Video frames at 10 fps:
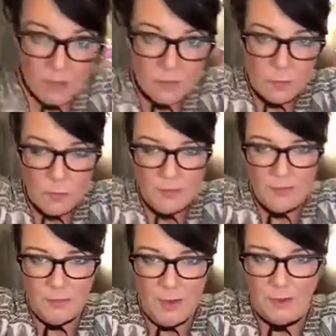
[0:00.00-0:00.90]
so once
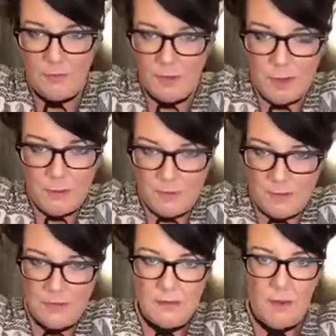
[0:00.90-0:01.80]
you have it up
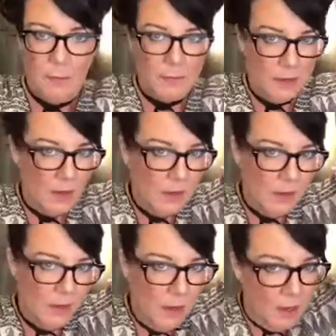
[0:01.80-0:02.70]
in a top knot,
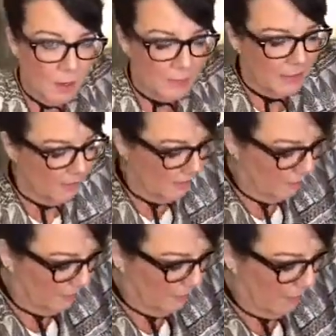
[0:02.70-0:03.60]
even
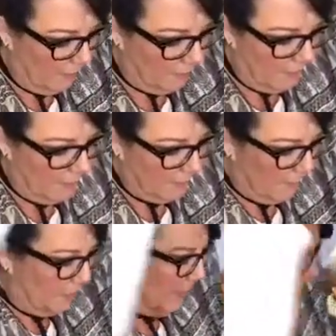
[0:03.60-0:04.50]
if you have like
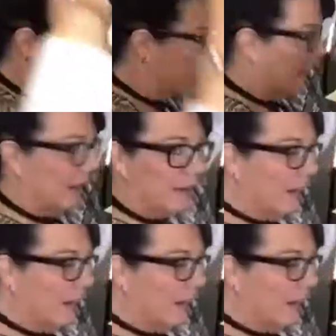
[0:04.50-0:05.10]
some pieces that hang